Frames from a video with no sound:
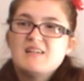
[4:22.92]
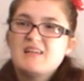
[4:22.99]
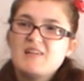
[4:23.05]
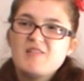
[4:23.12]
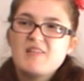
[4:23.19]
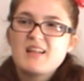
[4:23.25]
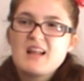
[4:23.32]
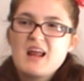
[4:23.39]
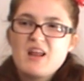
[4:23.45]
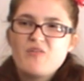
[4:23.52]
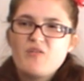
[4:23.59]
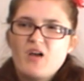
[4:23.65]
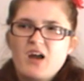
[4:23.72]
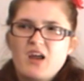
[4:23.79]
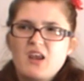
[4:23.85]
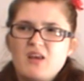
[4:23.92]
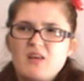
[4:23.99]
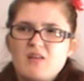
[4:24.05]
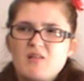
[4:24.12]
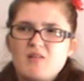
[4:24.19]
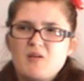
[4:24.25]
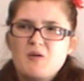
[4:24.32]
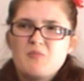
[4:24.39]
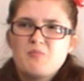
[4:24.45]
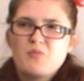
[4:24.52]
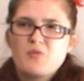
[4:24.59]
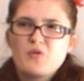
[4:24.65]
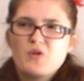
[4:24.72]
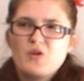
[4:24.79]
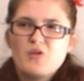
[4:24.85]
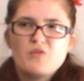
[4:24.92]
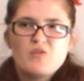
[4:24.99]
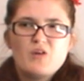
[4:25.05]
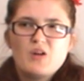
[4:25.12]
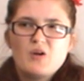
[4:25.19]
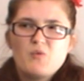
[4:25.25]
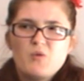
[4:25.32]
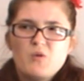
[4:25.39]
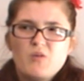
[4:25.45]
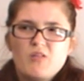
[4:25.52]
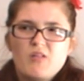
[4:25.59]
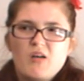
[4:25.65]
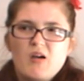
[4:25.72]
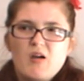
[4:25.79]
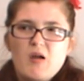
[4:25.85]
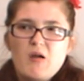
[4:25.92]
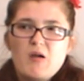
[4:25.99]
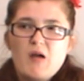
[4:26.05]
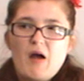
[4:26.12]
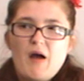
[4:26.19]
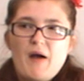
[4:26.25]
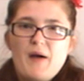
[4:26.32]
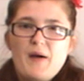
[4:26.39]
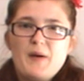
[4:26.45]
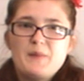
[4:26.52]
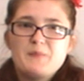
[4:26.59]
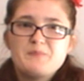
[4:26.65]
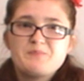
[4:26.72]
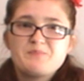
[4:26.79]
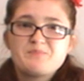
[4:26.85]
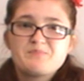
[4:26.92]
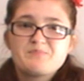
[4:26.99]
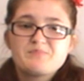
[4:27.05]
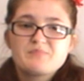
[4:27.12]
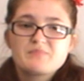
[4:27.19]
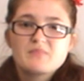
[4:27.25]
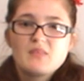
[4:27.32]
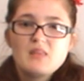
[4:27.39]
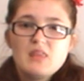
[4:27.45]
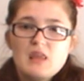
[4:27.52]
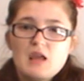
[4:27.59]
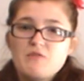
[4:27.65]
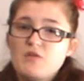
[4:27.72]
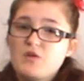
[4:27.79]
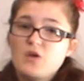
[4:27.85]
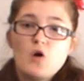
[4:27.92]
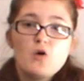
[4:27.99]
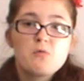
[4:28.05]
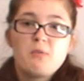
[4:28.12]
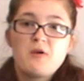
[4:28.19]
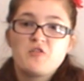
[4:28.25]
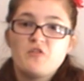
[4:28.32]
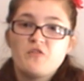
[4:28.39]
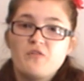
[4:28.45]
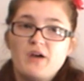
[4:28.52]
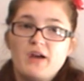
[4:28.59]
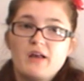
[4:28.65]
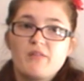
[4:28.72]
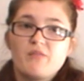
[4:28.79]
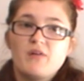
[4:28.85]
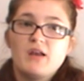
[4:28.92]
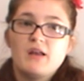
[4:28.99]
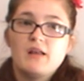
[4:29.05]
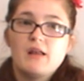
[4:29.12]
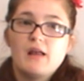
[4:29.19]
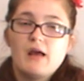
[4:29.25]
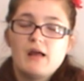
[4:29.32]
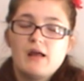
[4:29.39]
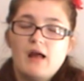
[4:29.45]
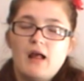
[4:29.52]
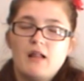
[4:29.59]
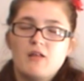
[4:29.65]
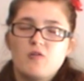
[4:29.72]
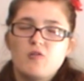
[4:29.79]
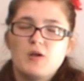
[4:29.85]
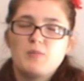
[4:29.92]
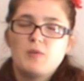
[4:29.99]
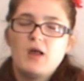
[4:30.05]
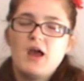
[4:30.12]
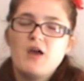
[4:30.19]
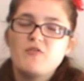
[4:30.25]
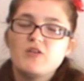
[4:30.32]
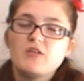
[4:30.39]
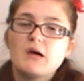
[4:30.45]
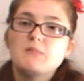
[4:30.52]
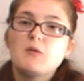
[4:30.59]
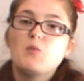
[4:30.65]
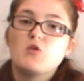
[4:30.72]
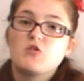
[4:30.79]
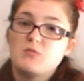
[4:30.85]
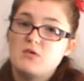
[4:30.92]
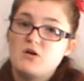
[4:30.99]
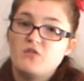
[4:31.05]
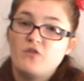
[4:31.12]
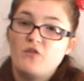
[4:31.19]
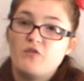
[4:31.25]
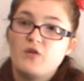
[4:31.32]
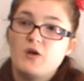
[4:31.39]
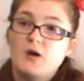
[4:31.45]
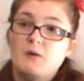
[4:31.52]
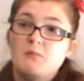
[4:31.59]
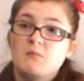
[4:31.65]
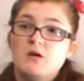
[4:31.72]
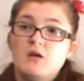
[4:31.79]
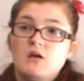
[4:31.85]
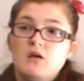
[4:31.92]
There isn't anything I can improve on, I would say. I thought the whole special effects thing has incredible. Every time I watch a Marvel film,